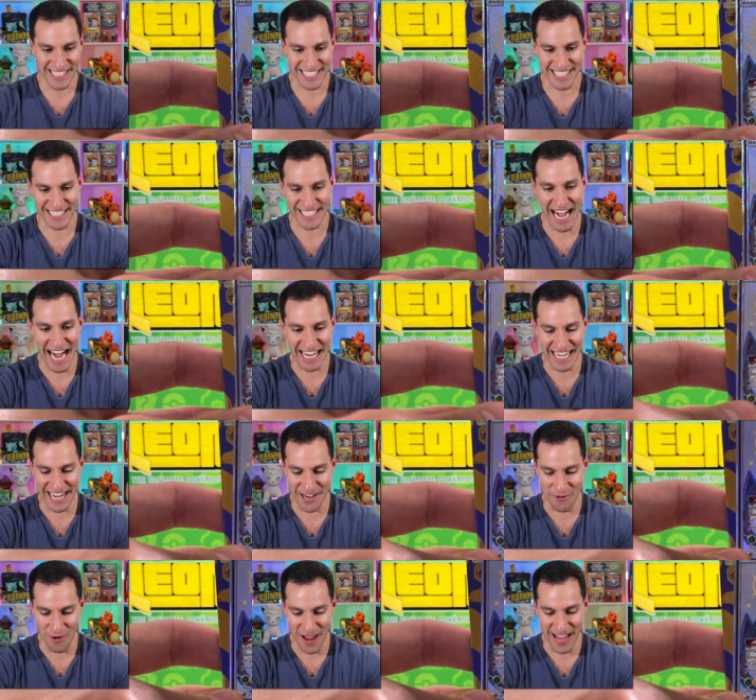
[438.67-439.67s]

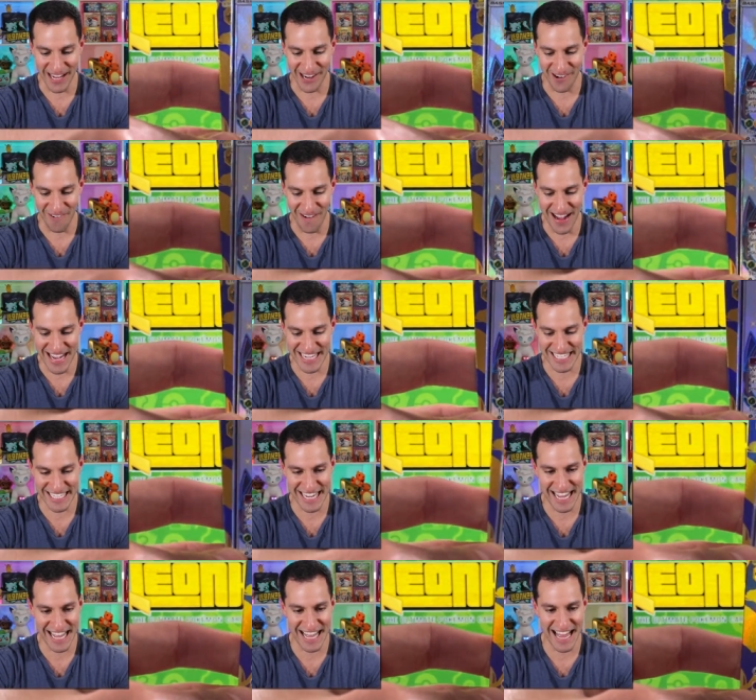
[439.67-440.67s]
Shiny
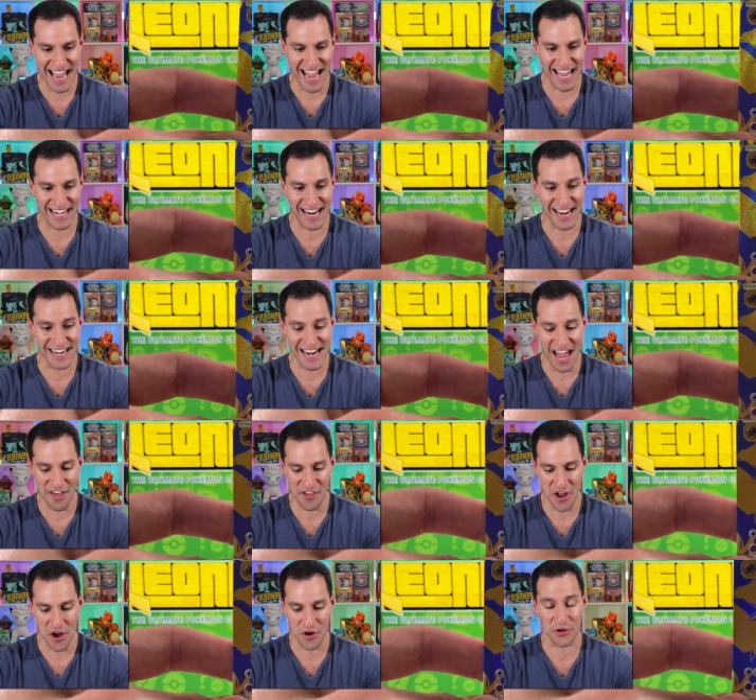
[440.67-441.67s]
Rayquaza, and
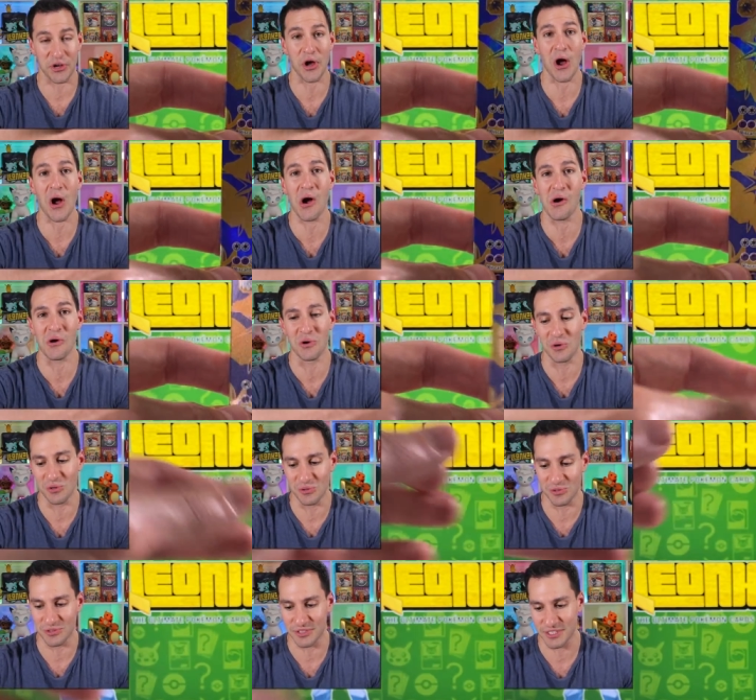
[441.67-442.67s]
another
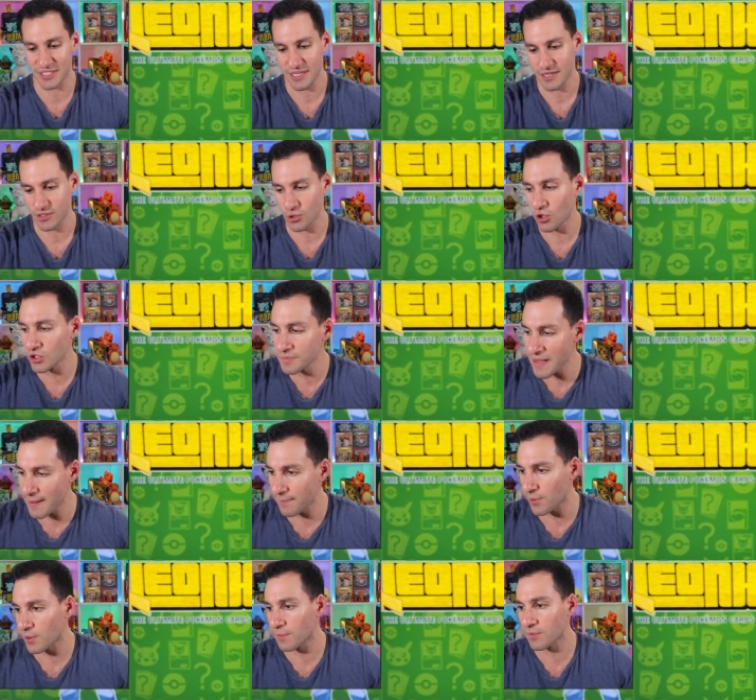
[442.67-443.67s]
Gold. Gold
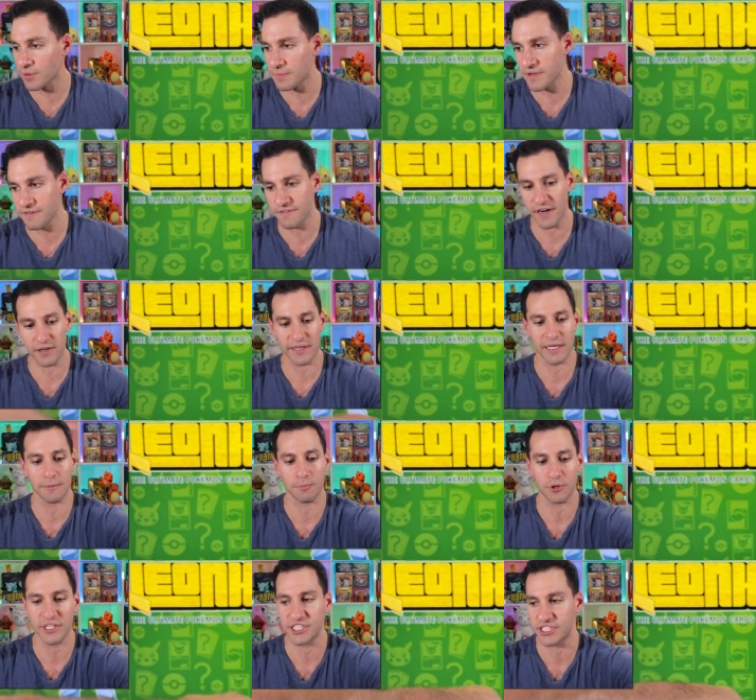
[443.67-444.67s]
member would be very
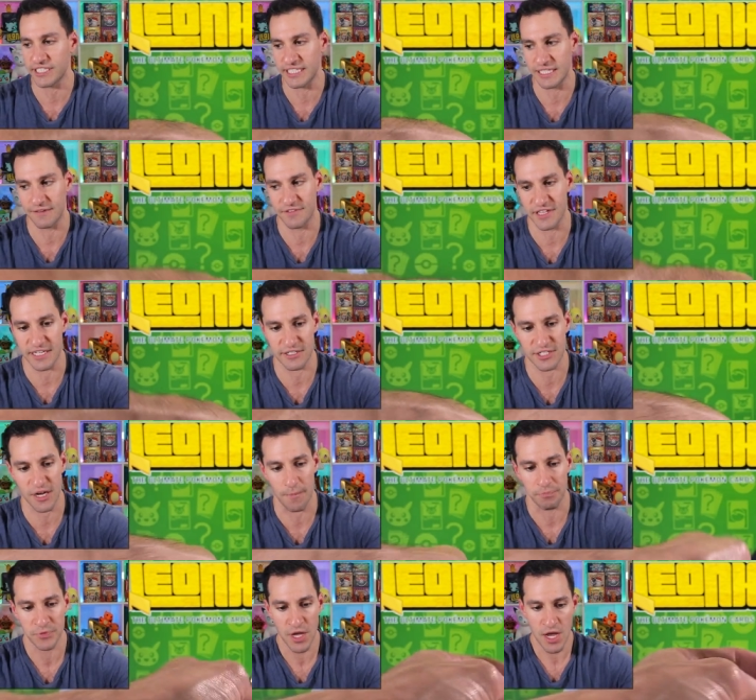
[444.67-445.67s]
appreciative of this.
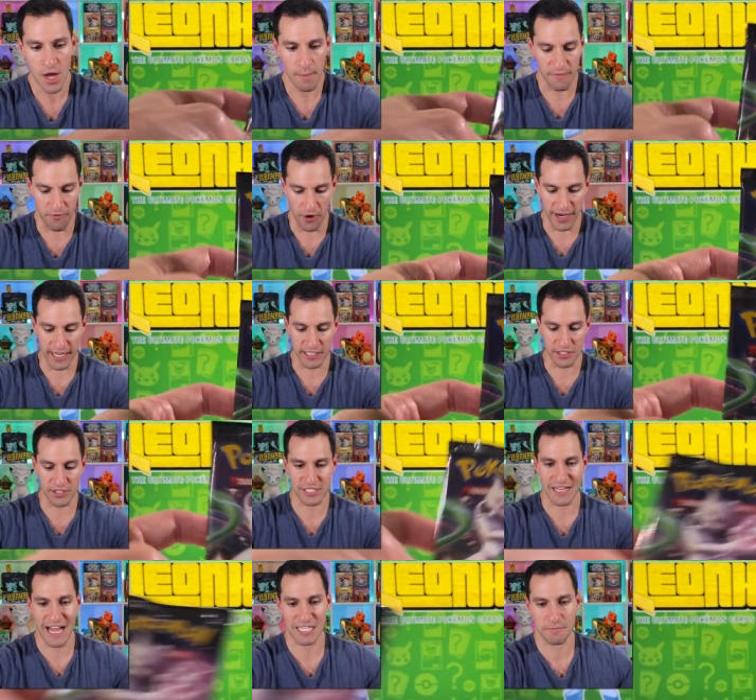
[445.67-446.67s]
So, before I get into
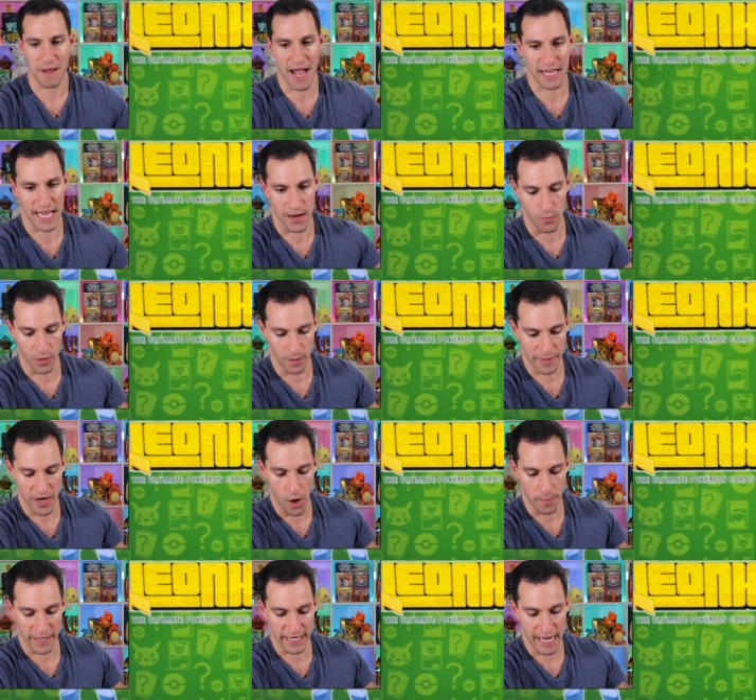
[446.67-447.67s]
this last pack, I will be
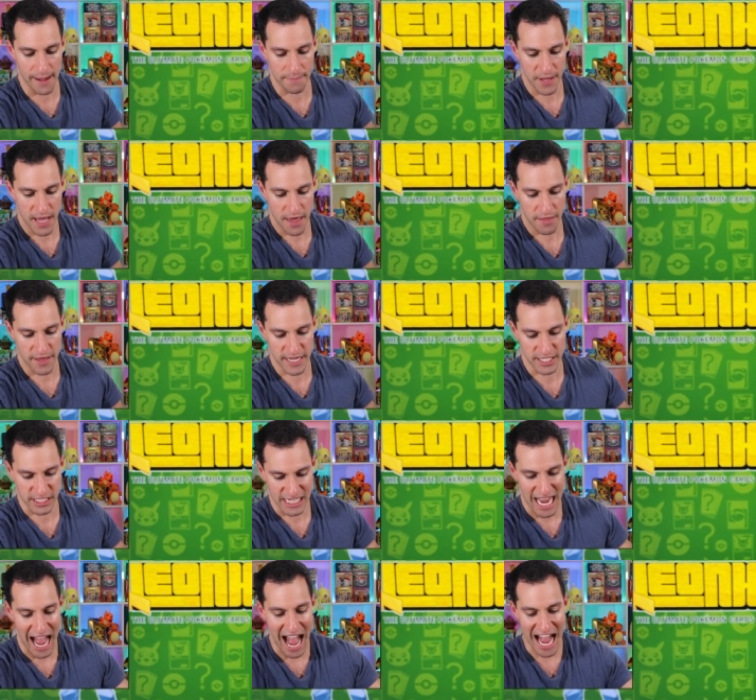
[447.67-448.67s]
opening up this
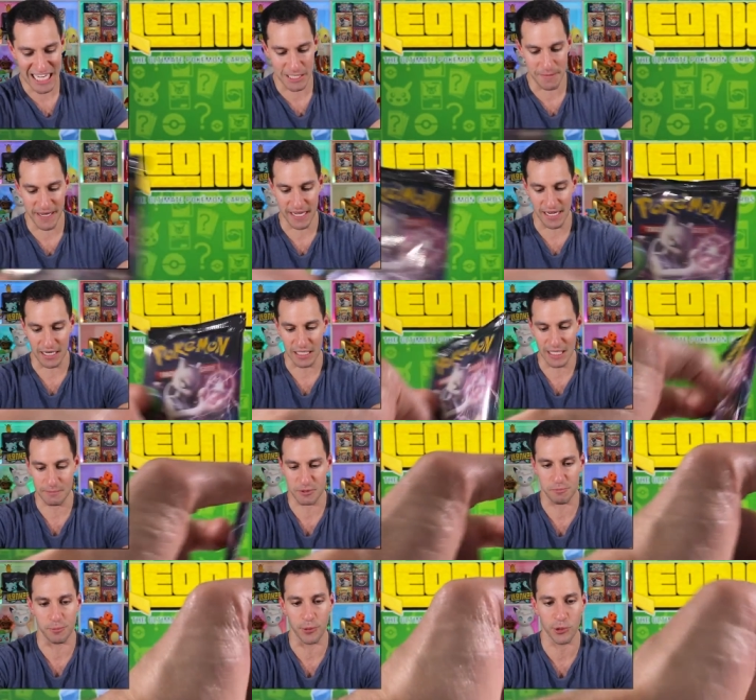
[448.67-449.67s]
Cosmic
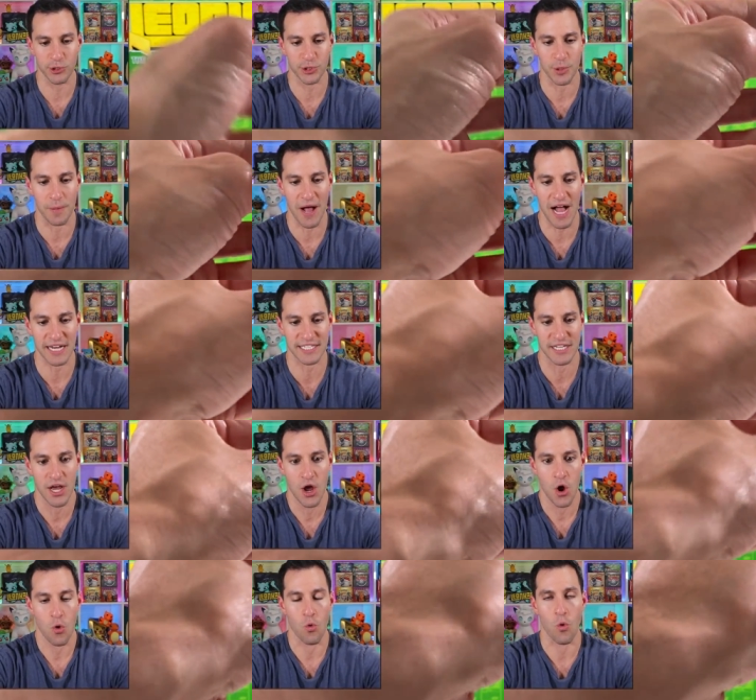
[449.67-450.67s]
Eclipse booster
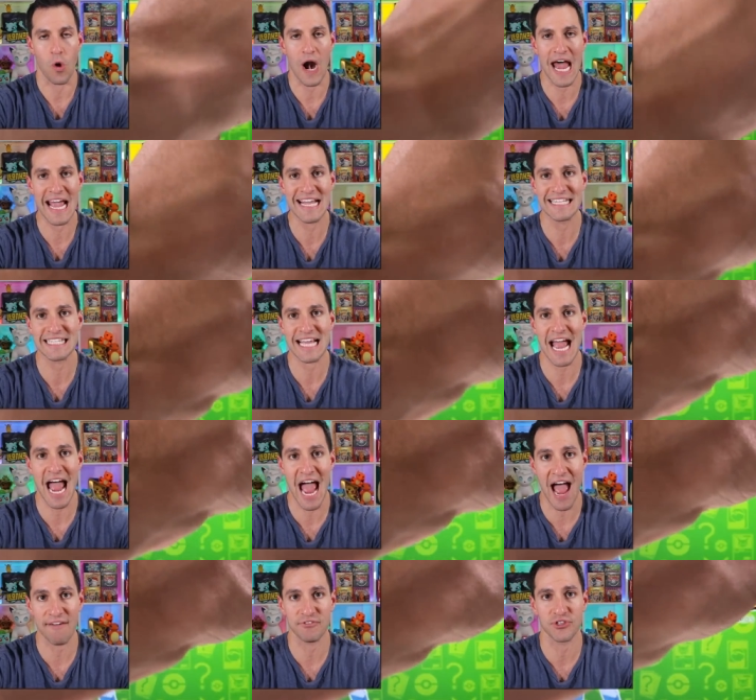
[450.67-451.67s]
box right
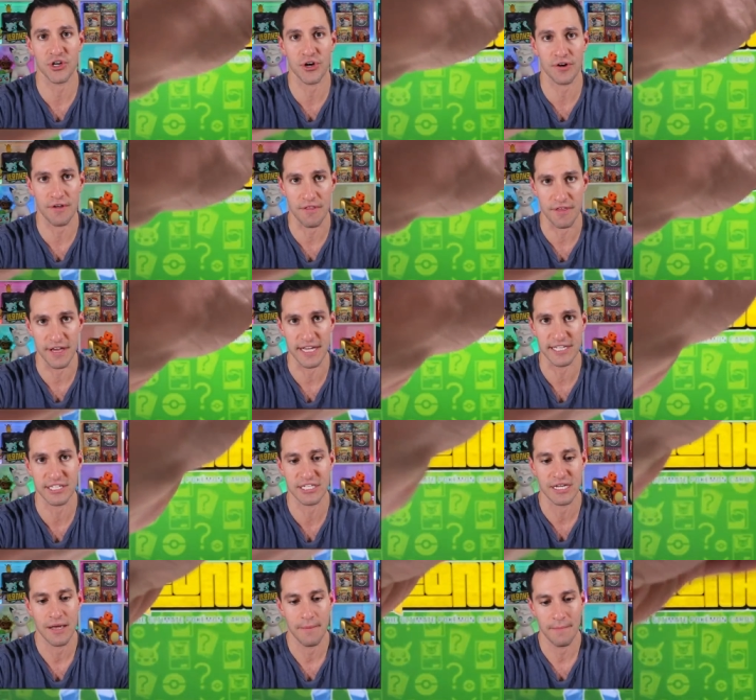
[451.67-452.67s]
after
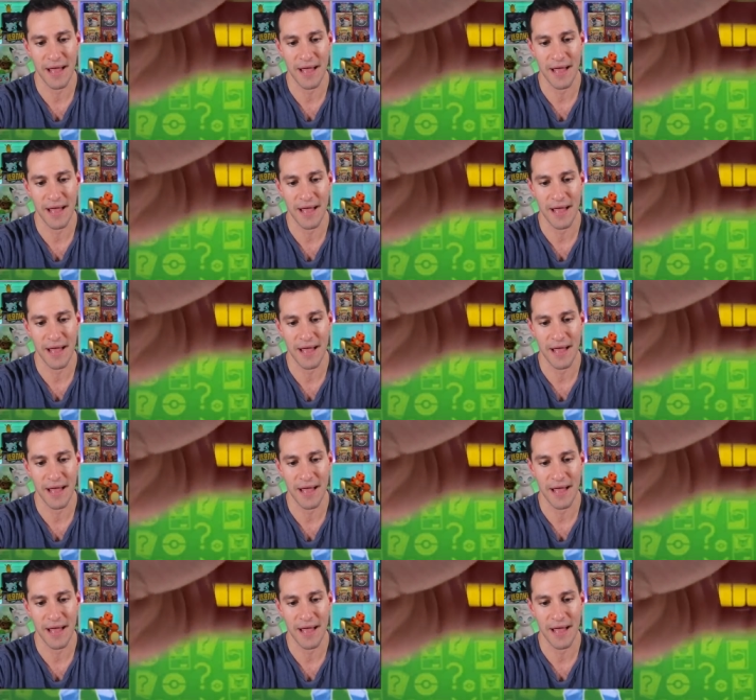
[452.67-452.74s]
this